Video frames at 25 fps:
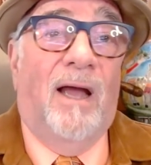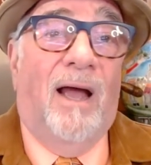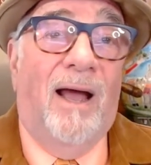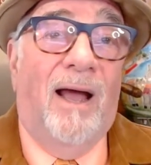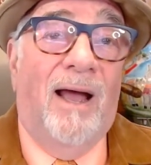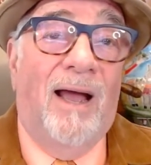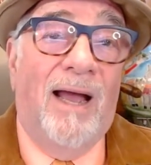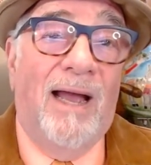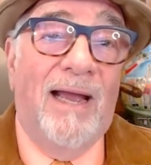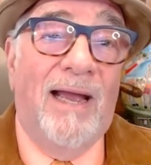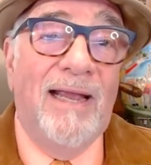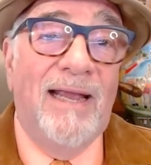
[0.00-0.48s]

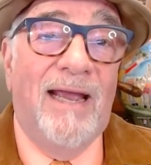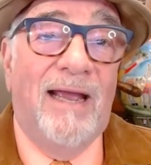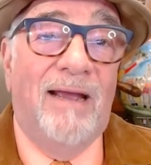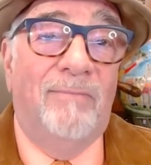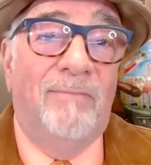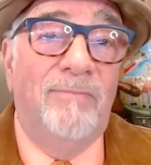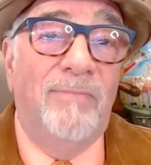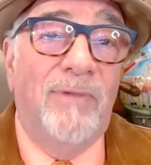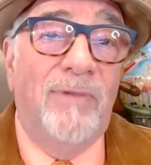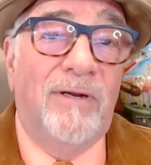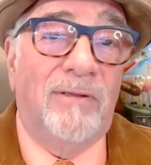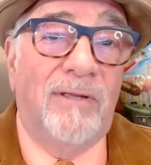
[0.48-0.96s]
I
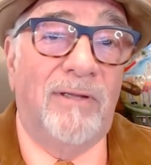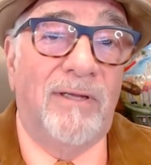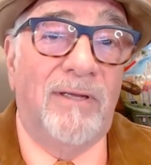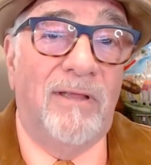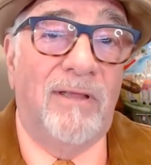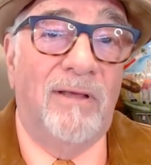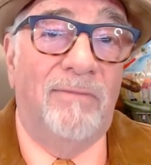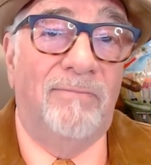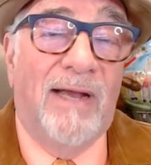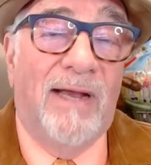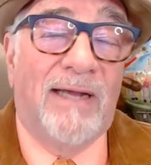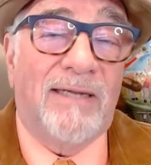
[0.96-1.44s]
am merely
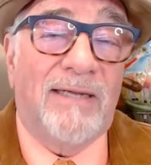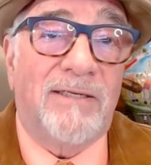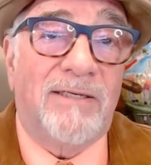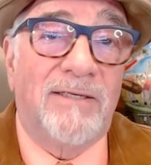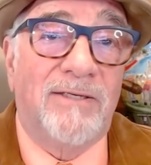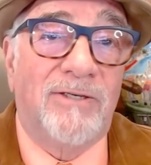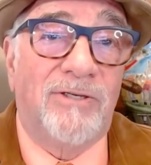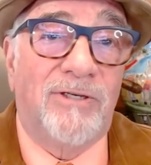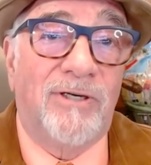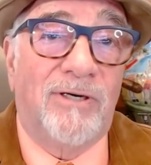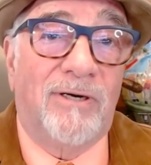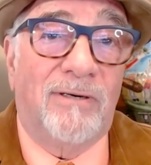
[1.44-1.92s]
the
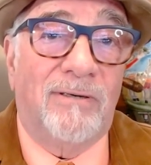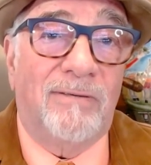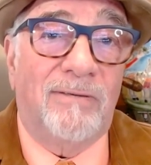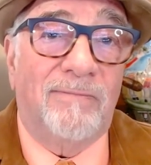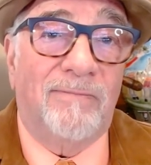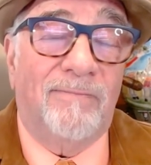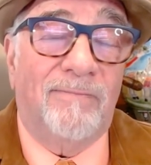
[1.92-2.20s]
messenger.